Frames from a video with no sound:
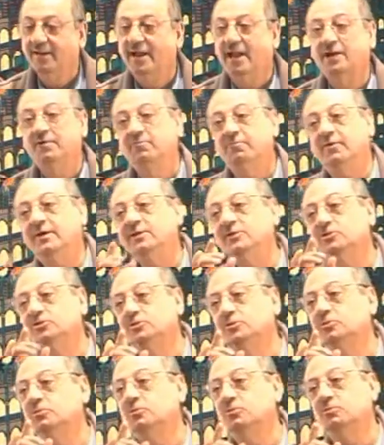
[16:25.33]
And
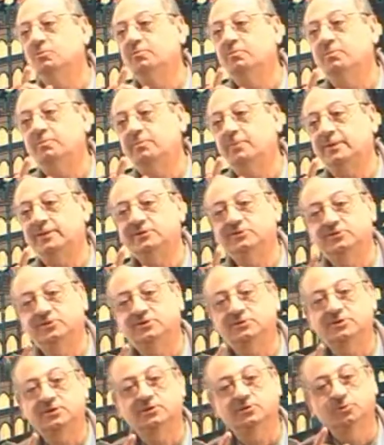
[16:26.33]
once you, brother and
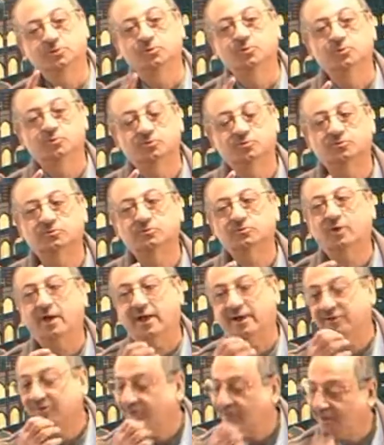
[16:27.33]
sister, you
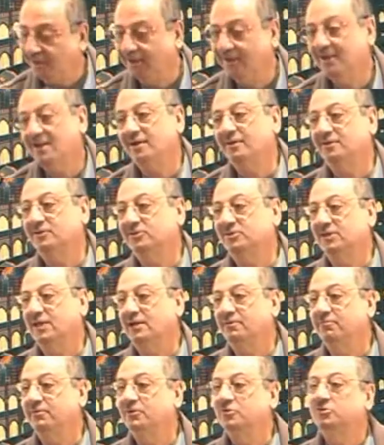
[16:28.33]
really
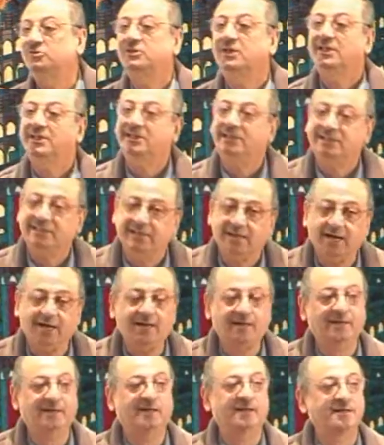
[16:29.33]
understand when you say
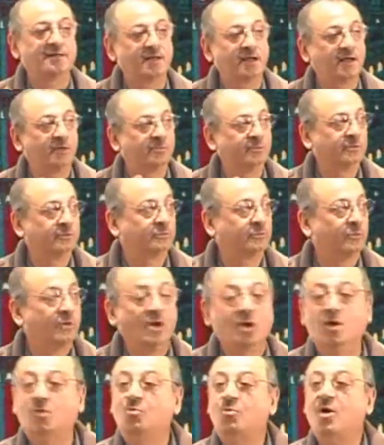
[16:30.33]
Iyaka na'budu,
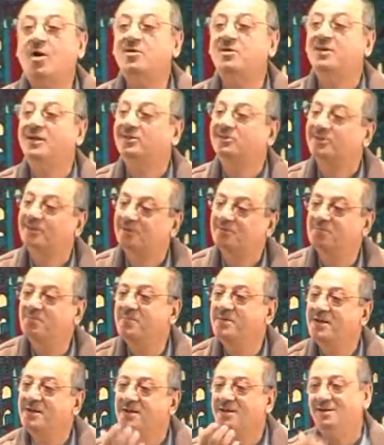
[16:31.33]
what does it
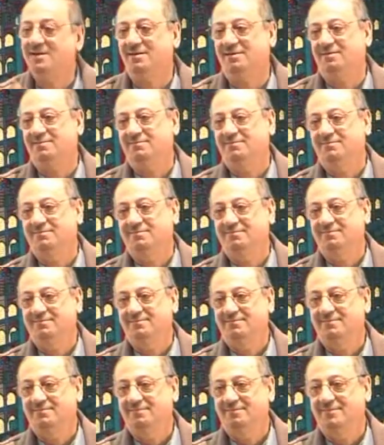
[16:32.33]
mean?
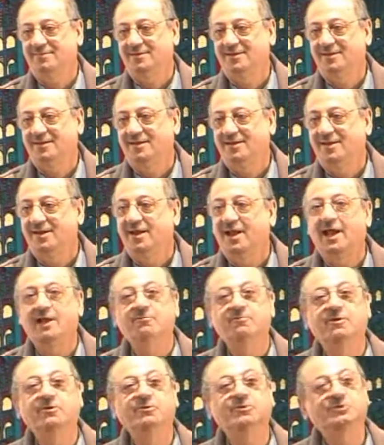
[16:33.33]

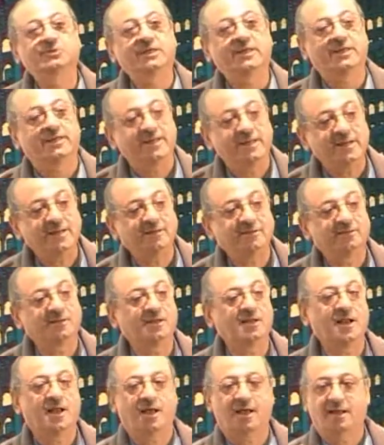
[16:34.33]
And when you say
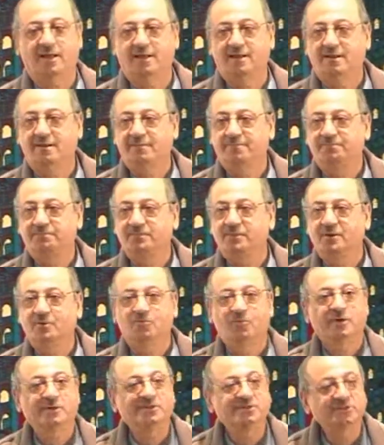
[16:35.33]
Ihdina,
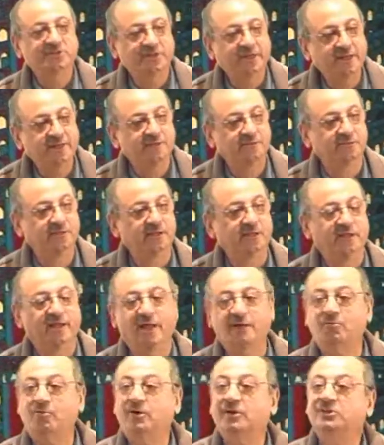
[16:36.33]
what is Ihdi
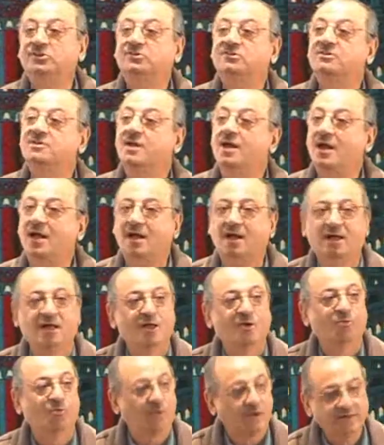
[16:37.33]
and what is Na?
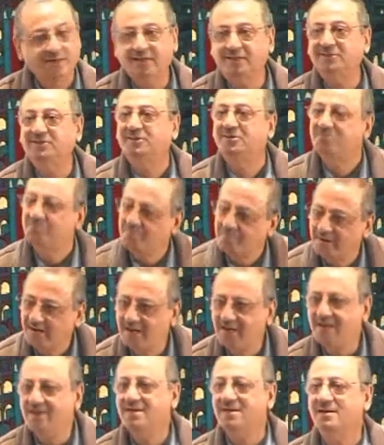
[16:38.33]
What does it
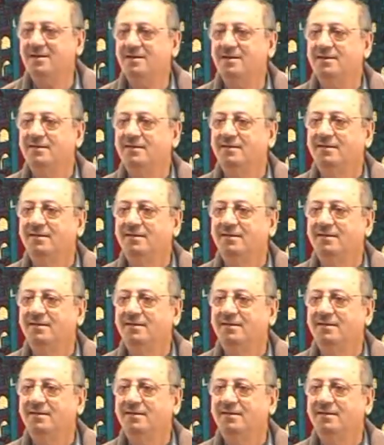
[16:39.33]
mean?